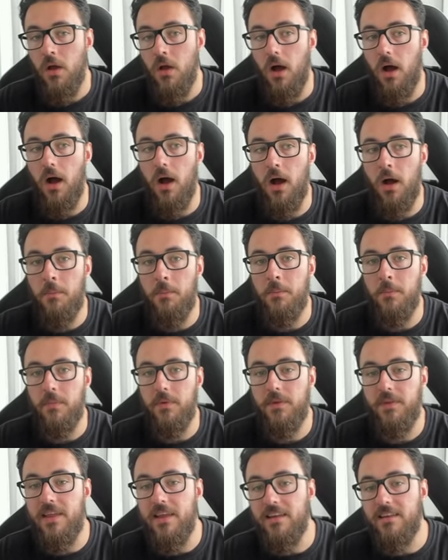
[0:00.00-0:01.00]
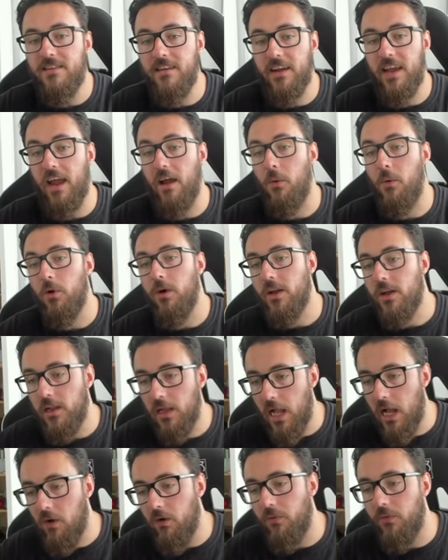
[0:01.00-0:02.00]
Um, this, okay, I want to
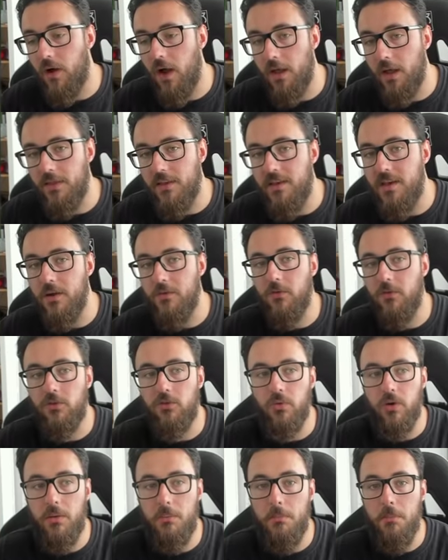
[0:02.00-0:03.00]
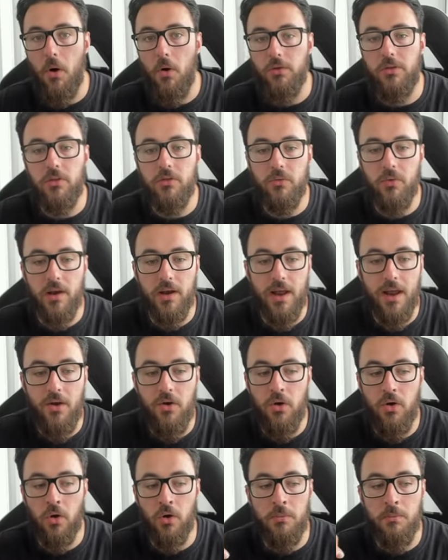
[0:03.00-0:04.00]
clarify the difference between multi-threat
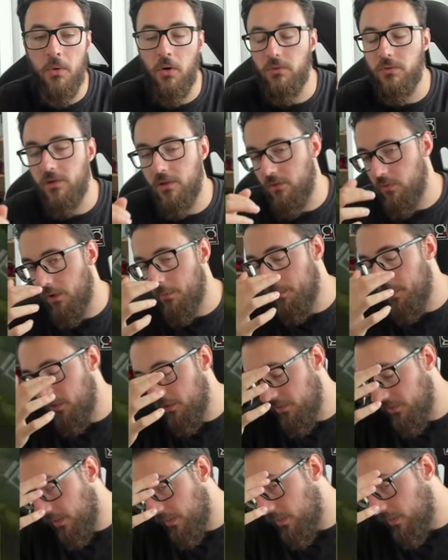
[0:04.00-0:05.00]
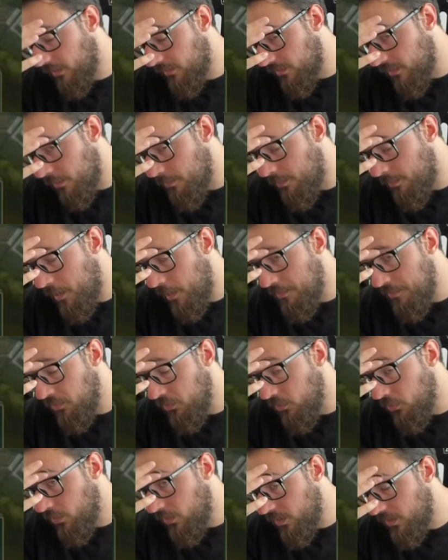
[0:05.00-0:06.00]
and non-multi-threat because I think some
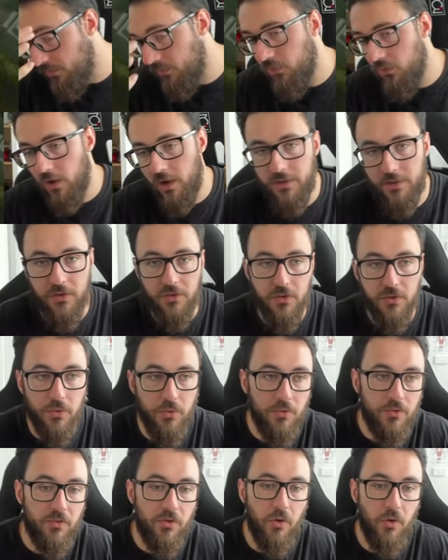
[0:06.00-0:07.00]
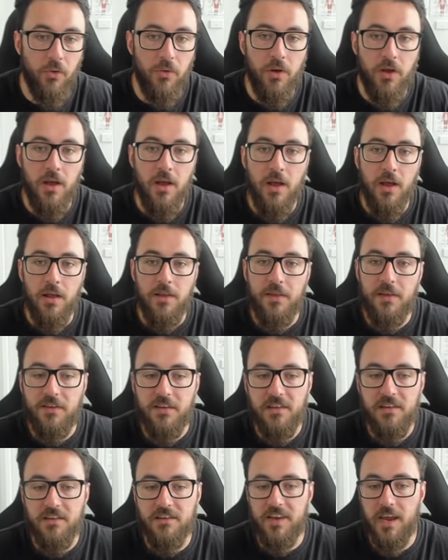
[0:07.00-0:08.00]
people conflate the two. So this
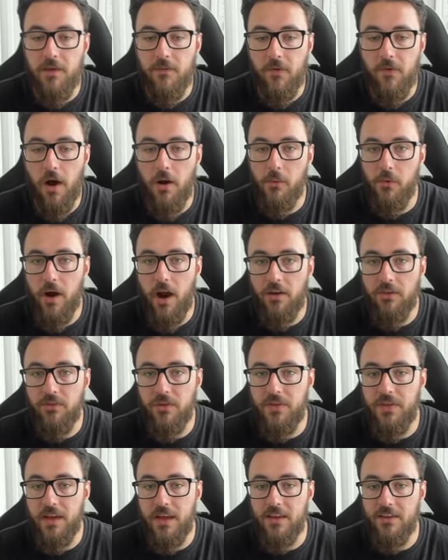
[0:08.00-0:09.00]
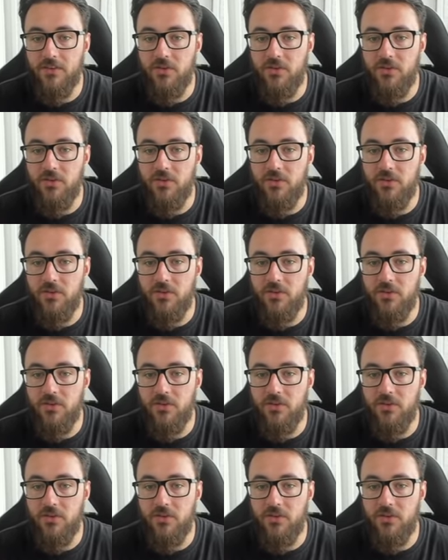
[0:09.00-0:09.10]
is a team fight where I actually think is